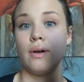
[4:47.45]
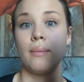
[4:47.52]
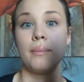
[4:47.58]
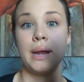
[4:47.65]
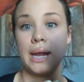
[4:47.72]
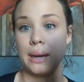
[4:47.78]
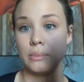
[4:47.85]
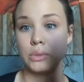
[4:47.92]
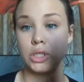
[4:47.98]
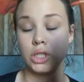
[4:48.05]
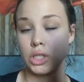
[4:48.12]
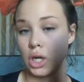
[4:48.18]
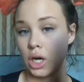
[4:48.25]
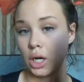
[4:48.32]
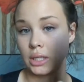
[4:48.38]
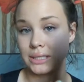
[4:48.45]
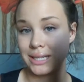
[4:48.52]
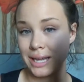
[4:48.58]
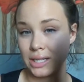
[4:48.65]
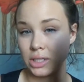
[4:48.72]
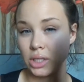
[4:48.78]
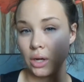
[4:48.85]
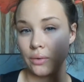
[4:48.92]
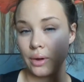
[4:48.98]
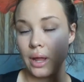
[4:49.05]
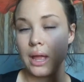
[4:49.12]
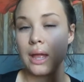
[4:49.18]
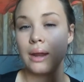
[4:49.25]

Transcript: a medium to dark skin tone.